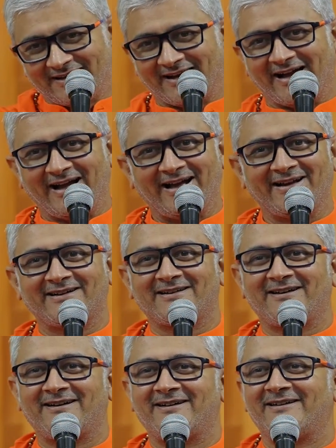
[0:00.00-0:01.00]

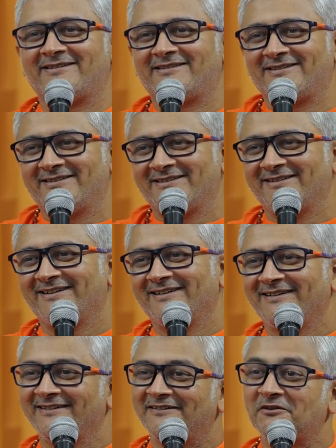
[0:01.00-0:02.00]
Anklet.
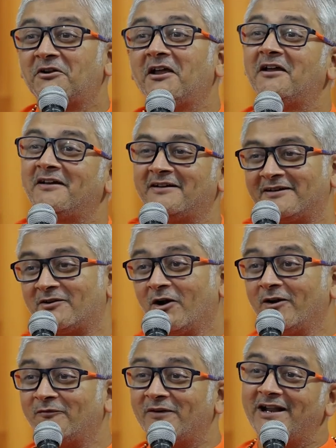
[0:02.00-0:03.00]
Ring.
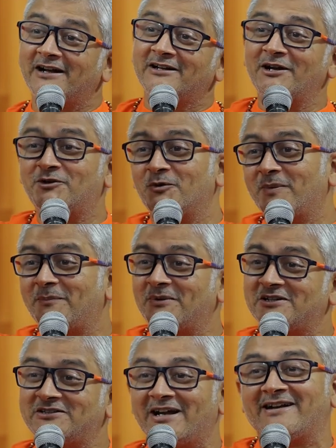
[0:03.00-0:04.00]
Confidently, two
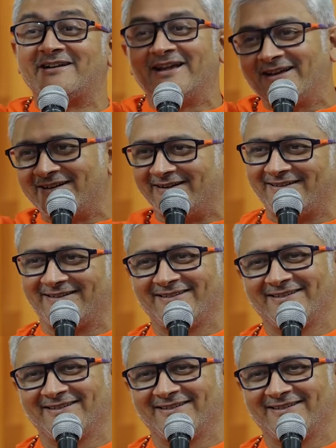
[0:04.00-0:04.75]
people said ring.